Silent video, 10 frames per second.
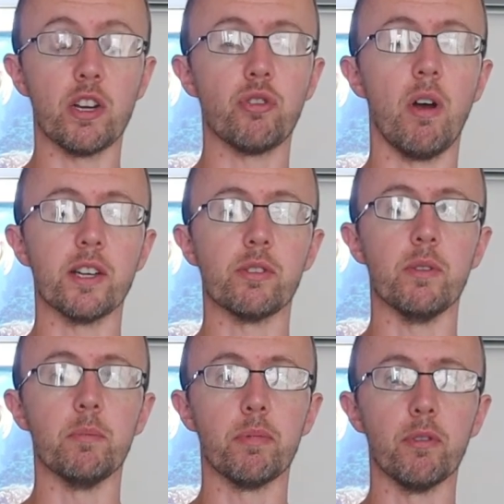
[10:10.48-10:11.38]
trying to
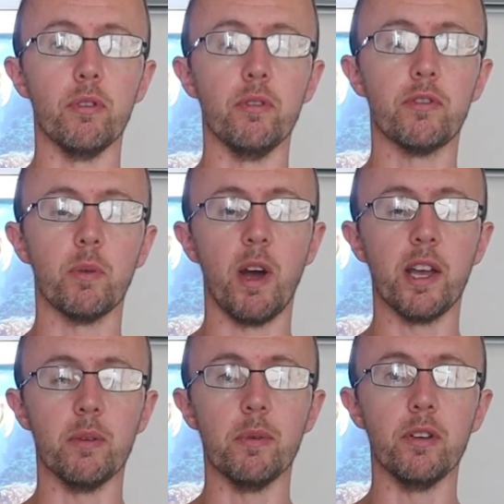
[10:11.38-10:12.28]
improve the
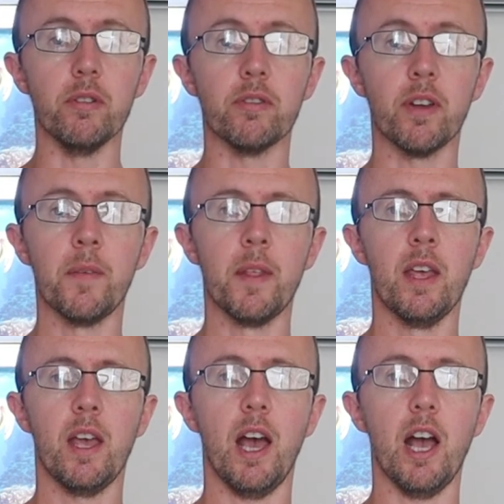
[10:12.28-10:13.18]
way you move.
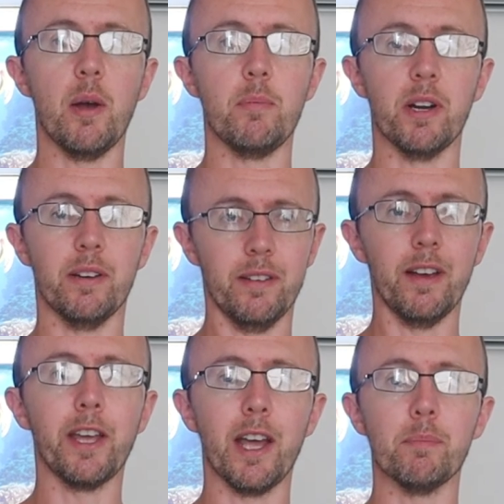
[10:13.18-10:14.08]
But
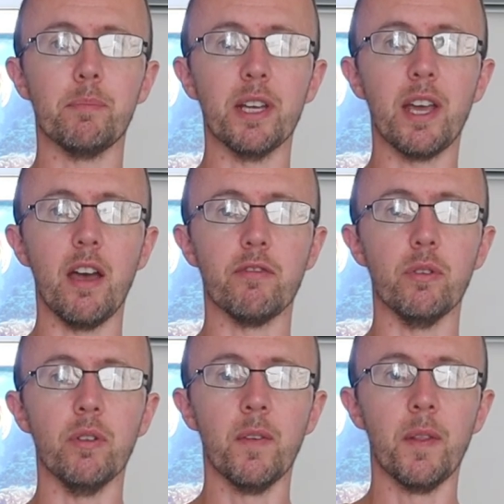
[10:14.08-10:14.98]
again, be
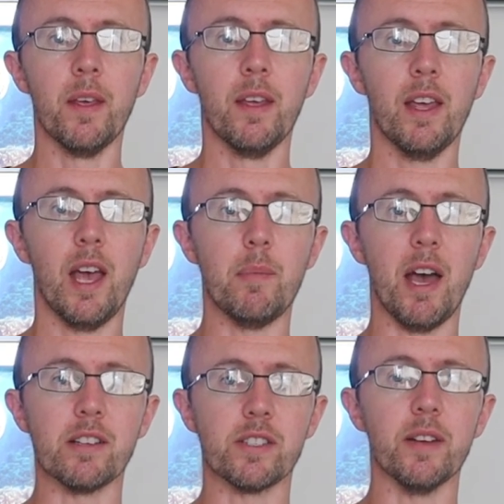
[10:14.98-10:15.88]
careful
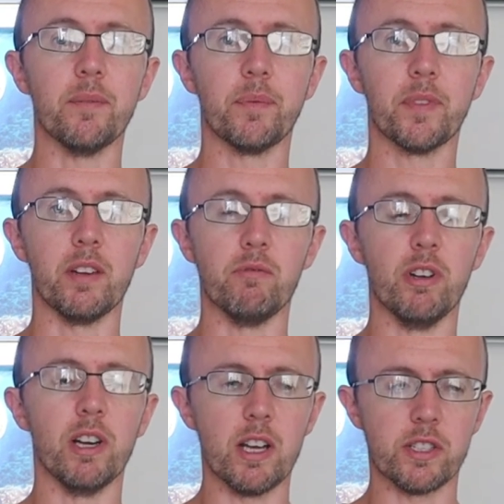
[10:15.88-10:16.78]
about it, and
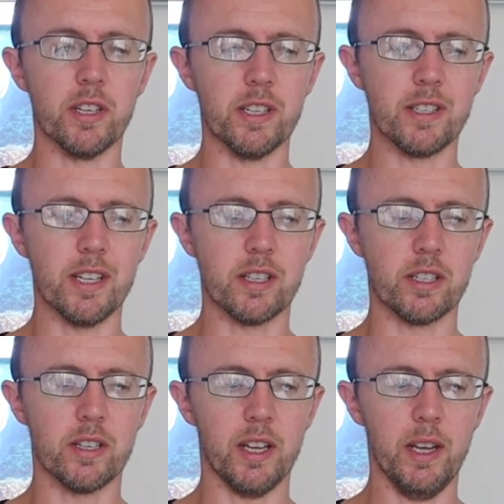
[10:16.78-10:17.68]
realize that
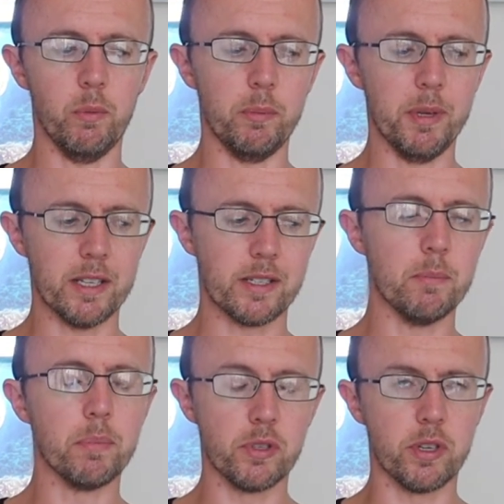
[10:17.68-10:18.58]
it would be a
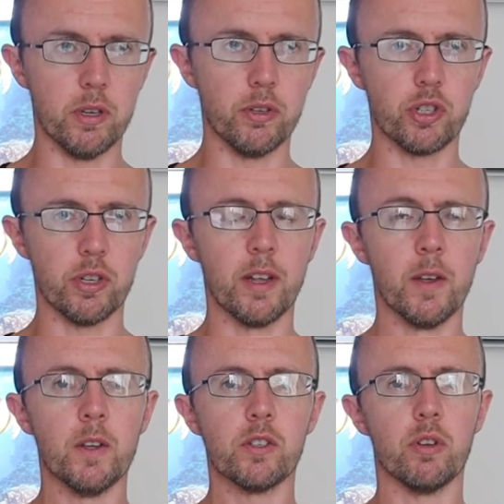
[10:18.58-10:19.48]
simple
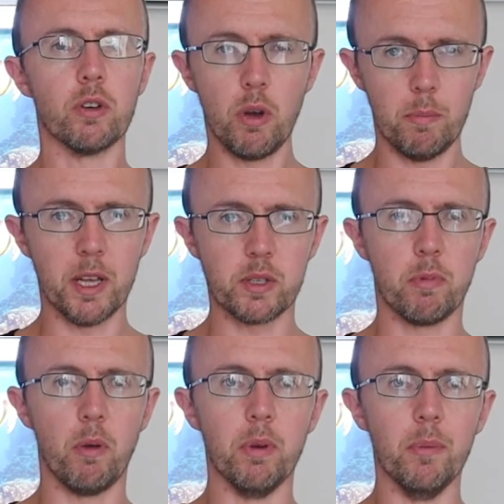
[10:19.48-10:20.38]
solution to a complex
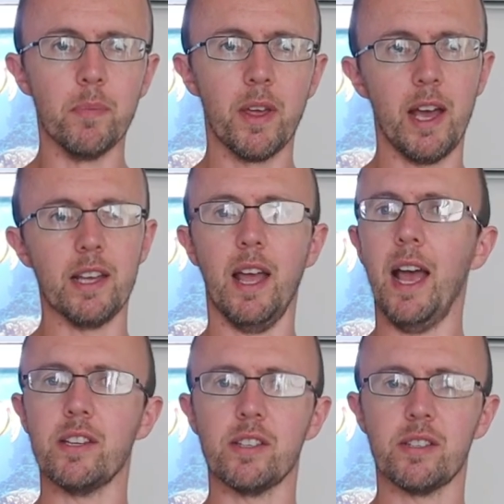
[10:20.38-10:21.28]
problem.
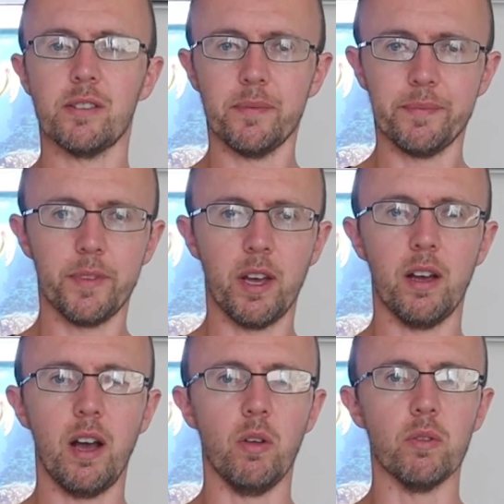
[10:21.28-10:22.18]
As
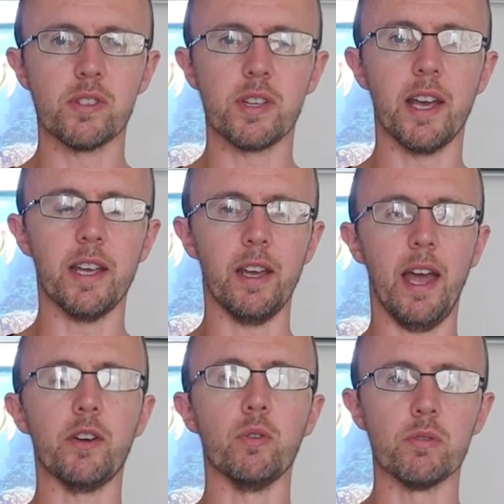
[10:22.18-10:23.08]
I'll say
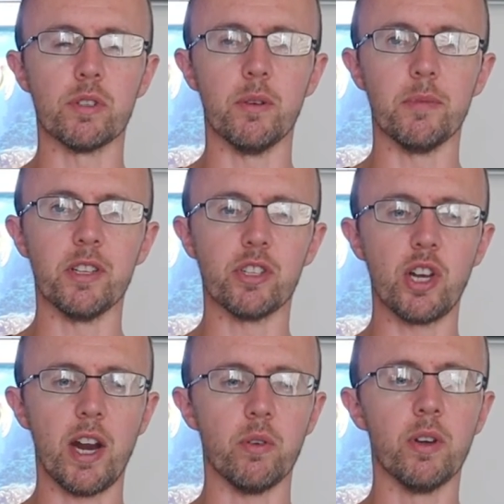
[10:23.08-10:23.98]
ad nauseum in this
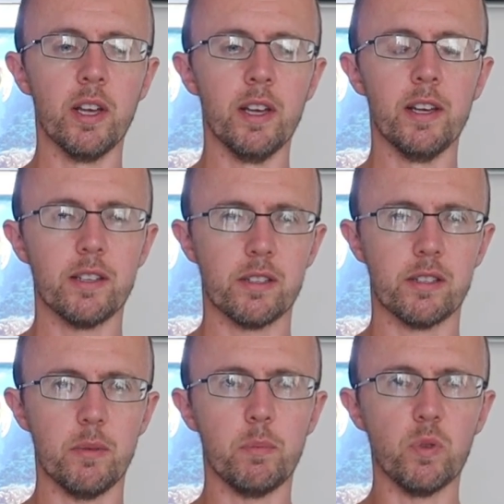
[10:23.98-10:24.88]
channel,
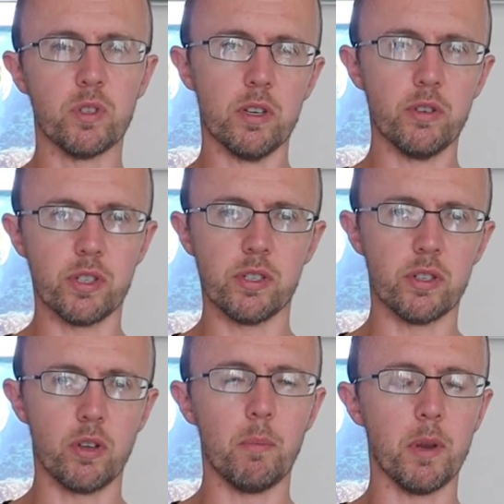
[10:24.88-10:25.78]
simple solutions
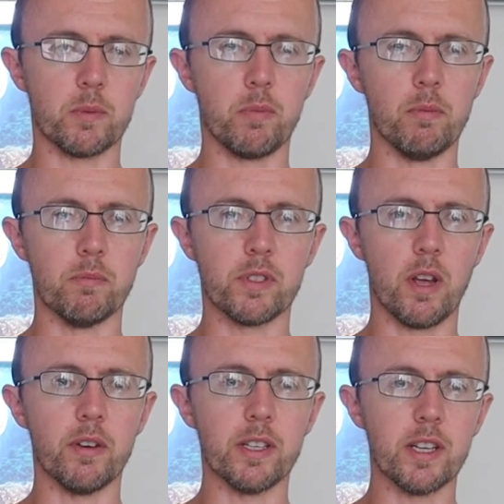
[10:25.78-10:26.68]
to complex problems
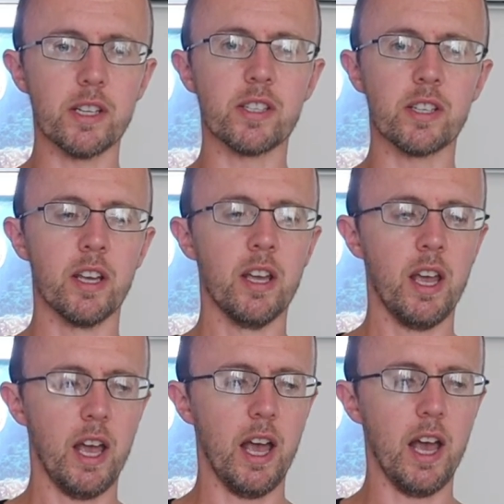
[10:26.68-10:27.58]
don't exist.
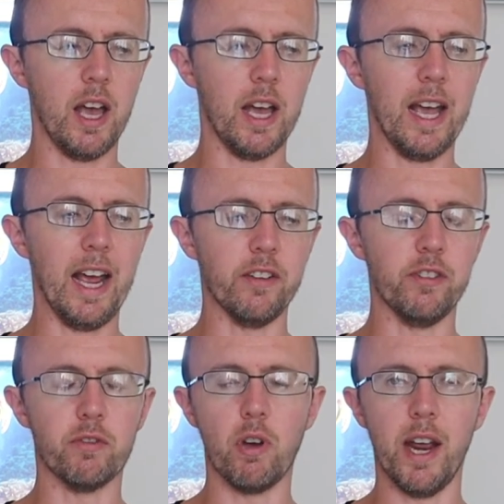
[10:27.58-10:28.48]
And if
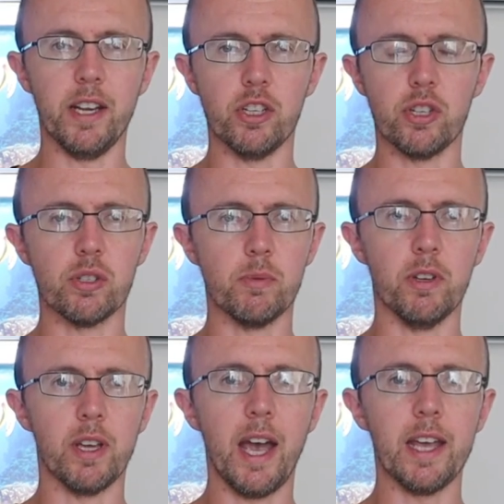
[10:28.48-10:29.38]
you've got any issues with
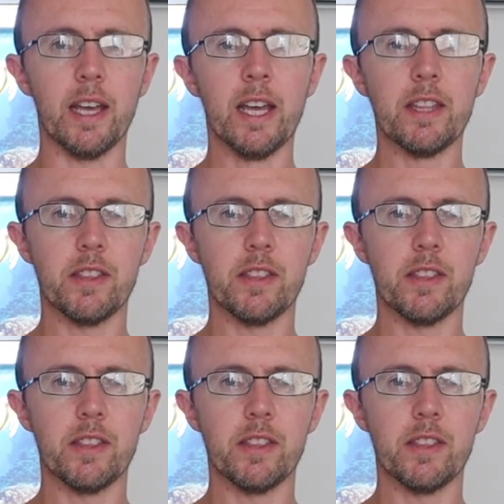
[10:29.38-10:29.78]
your gait,